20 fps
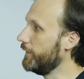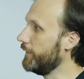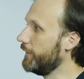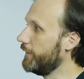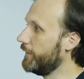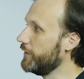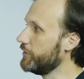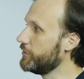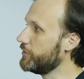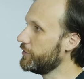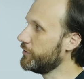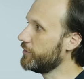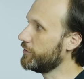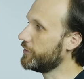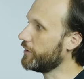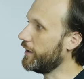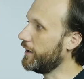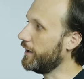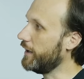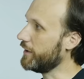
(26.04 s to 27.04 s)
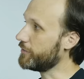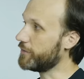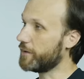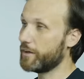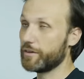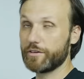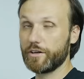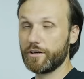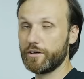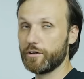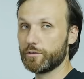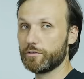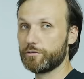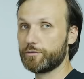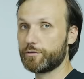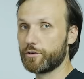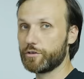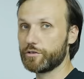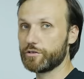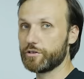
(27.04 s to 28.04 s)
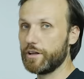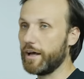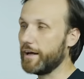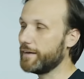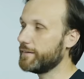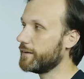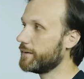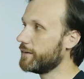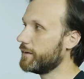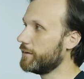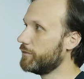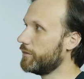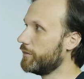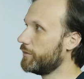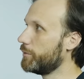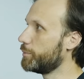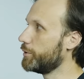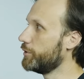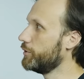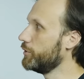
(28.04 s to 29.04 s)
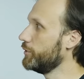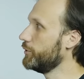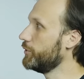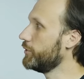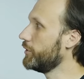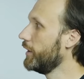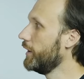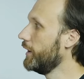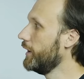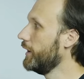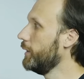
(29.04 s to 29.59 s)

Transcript: This is, as far as I know, the first light that they've ever produced,